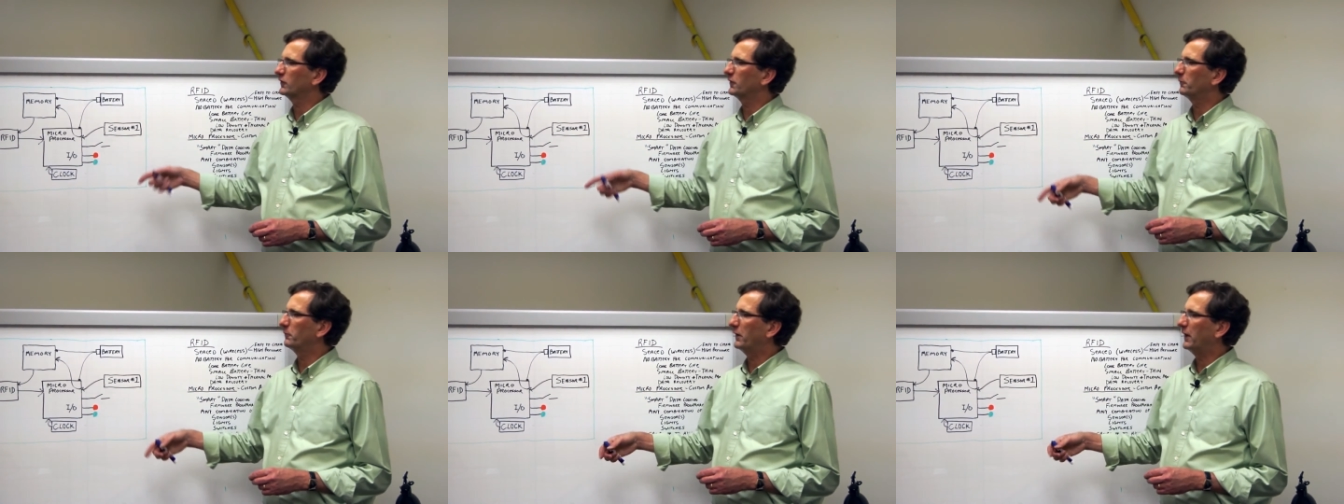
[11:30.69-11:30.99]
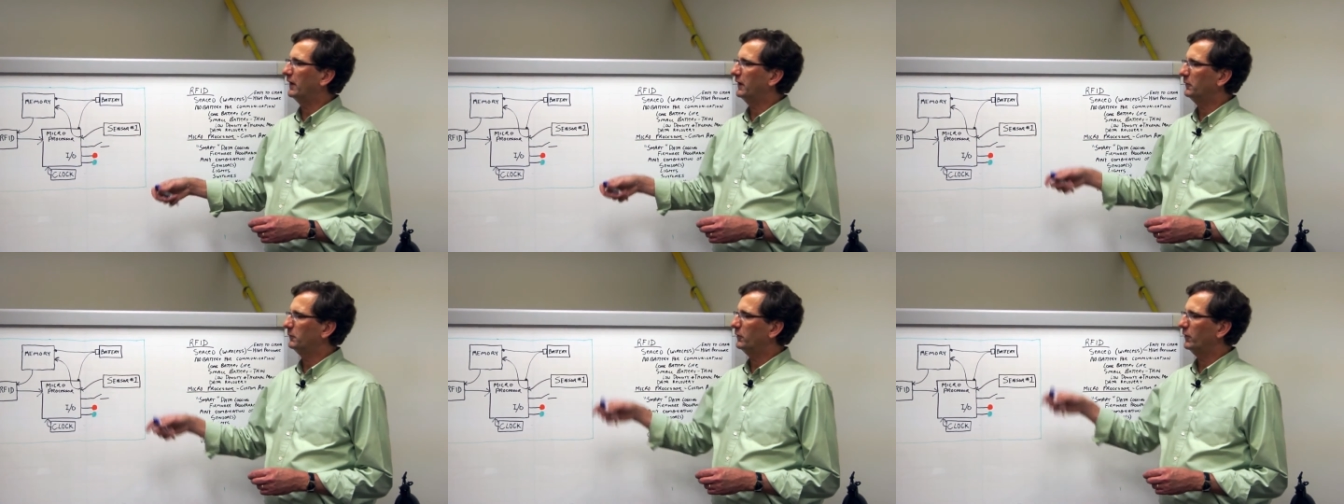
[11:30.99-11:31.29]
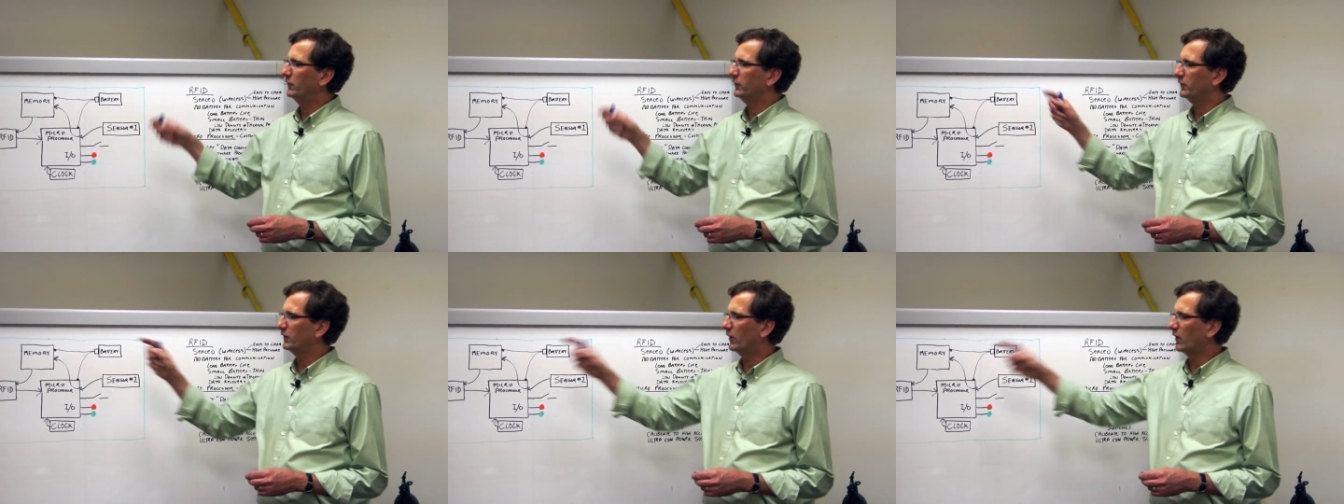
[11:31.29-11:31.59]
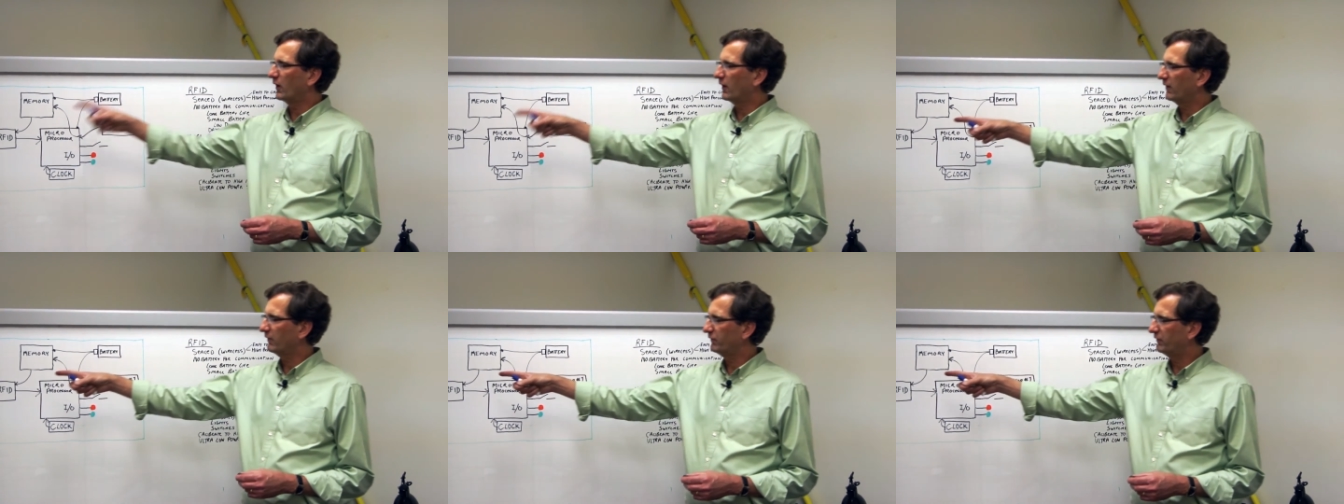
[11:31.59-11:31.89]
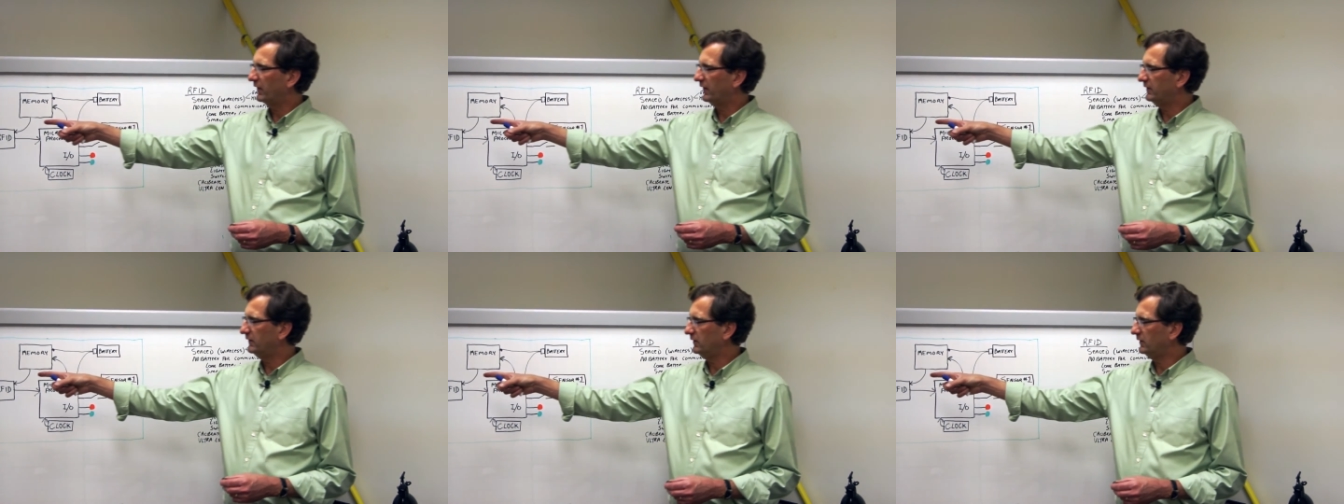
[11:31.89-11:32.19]
combining both an R F
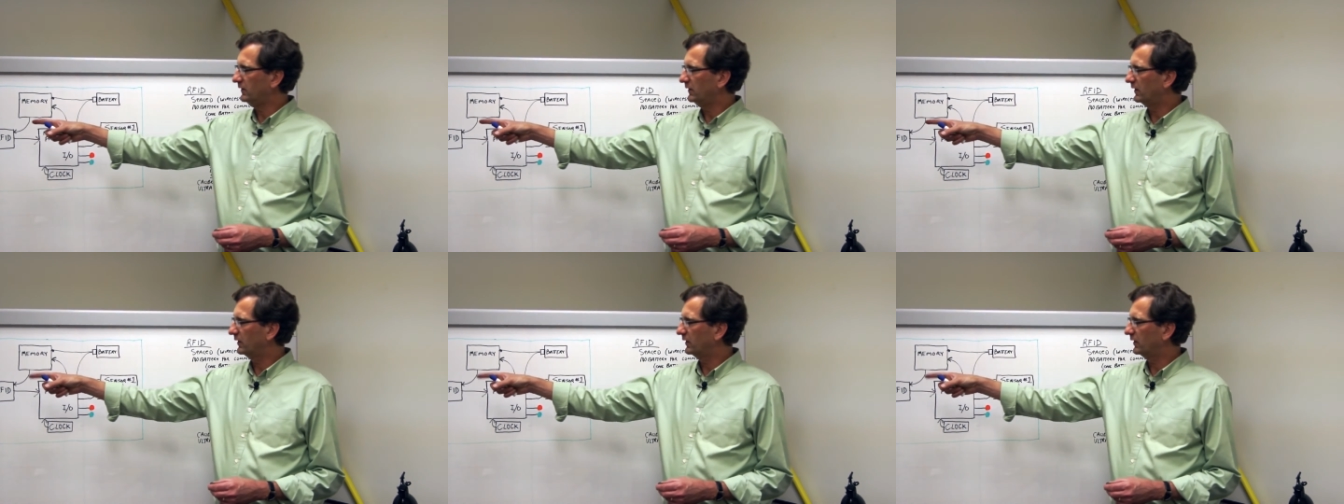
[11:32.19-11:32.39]
I D